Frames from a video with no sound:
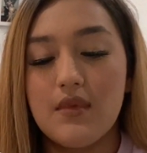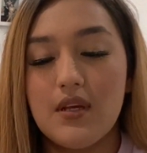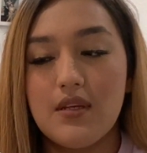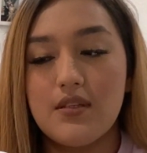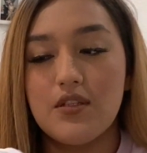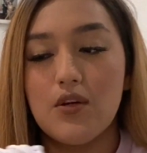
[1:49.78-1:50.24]

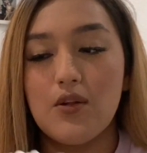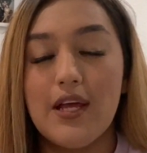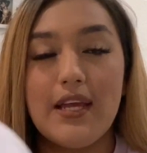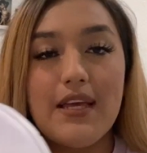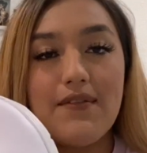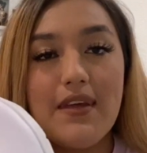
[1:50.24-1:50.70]
So
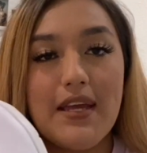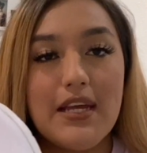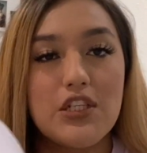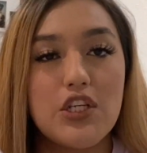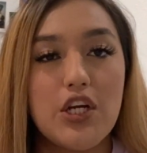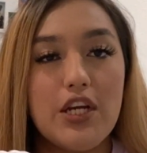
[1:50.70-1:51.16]
like if they get
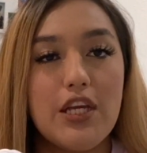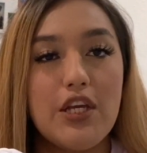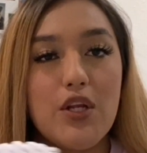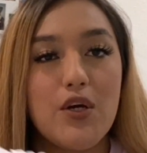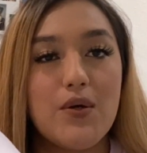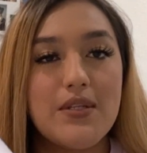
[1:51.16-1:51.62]
dirty, you
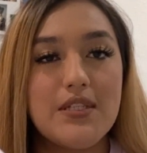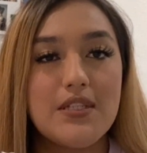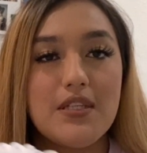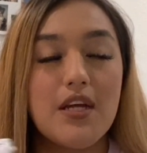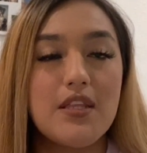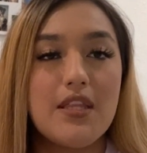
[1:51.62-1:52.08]
know, it's
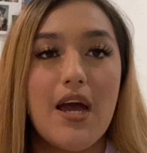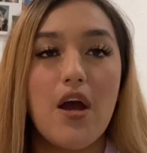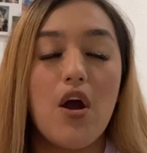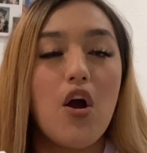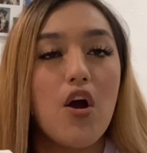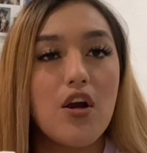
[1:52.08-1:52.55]
not that
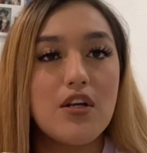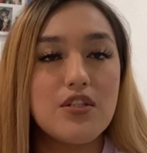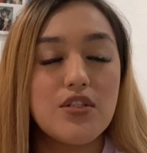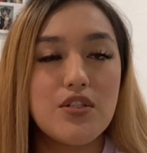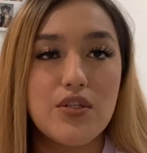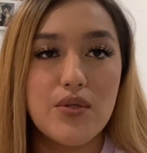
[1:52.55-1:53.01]
hard
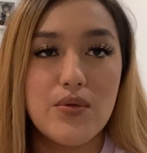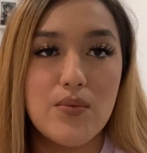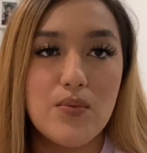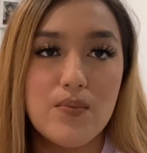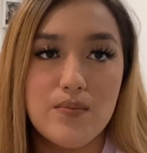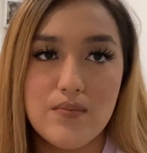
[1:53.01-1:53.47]
to
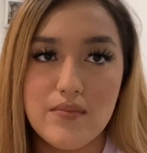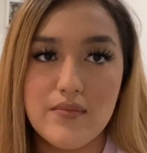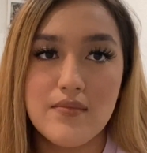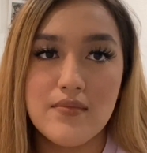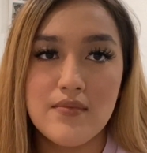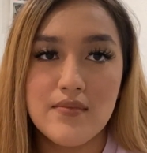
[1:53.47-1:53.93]

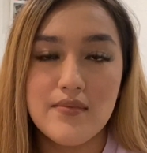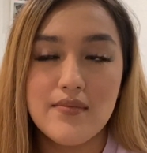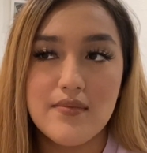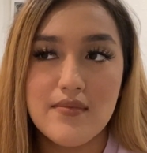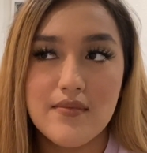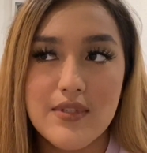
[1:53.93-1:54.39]

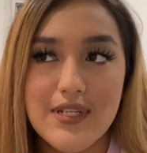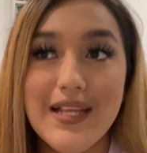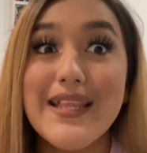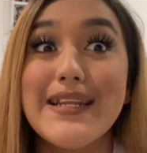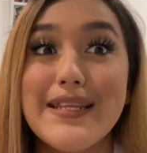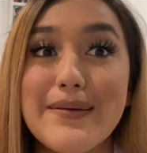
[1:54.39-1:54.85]

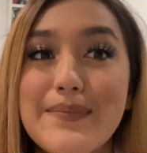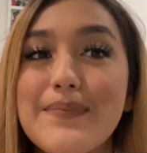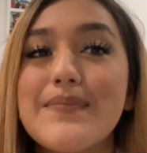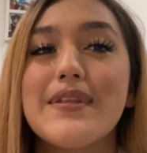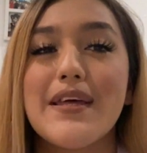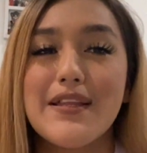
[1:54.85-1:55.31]
clean them.
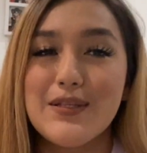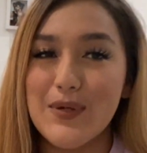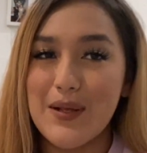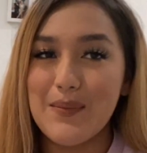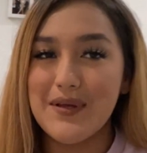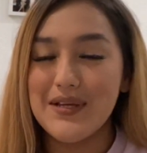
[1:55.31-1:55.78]
That's what
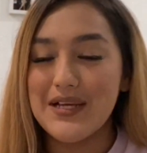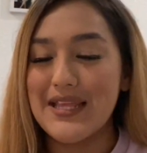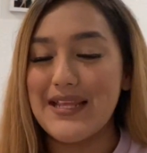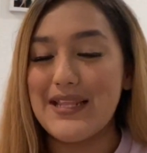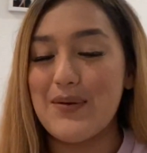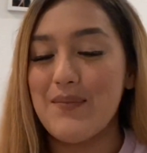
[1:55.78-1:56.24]
I meant,
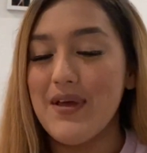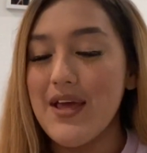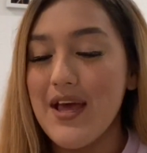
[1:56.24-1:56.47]
clean them.